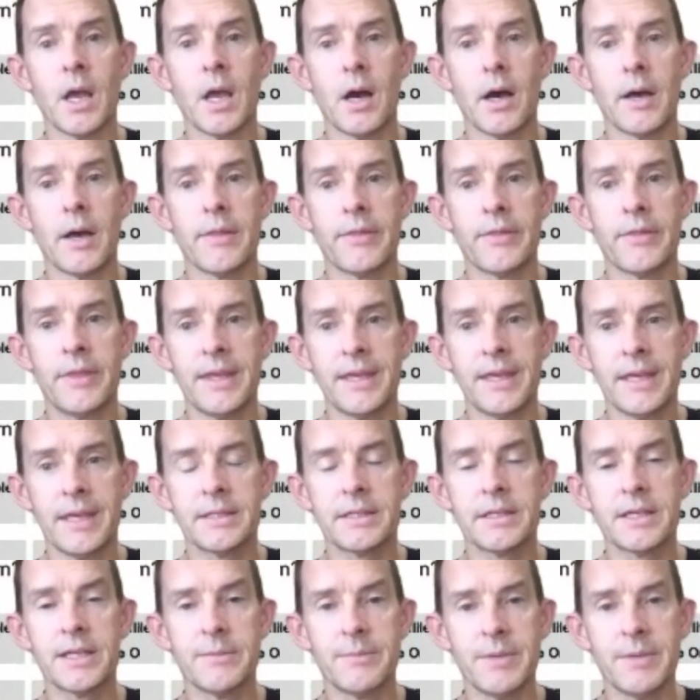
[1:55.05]
I think
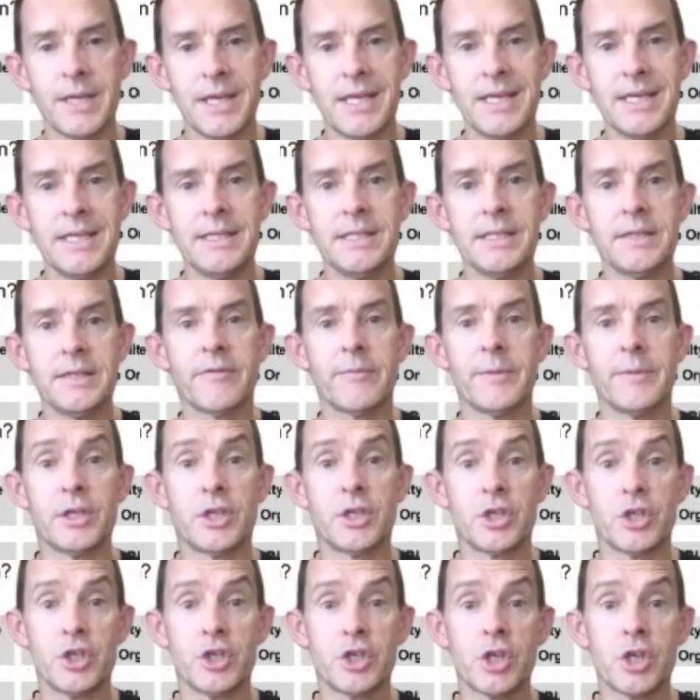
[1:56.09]
it's going to be easier for me to just